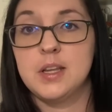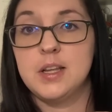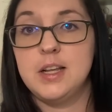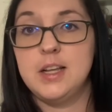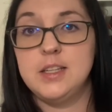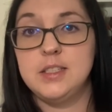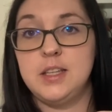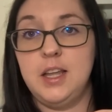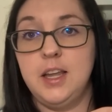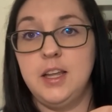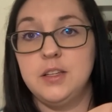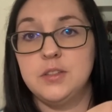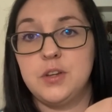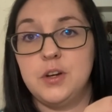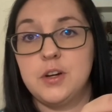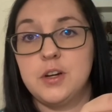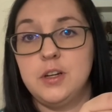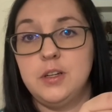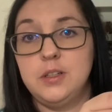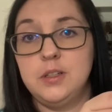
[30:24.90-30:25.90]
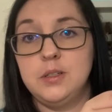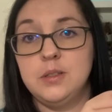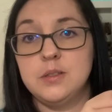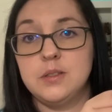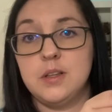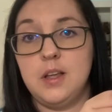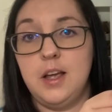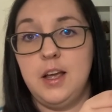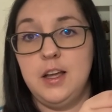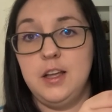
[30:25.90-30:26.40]
It's Ink Circles,
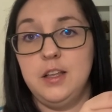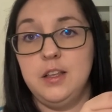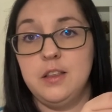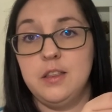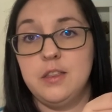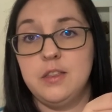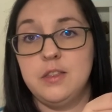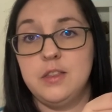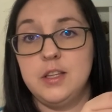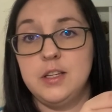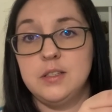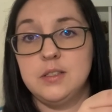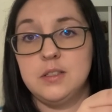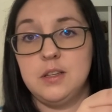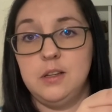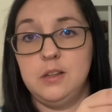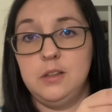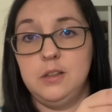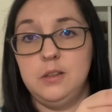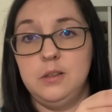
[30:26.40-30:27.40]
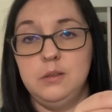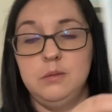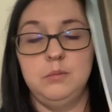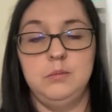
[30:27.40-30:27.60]
uh, Thistle,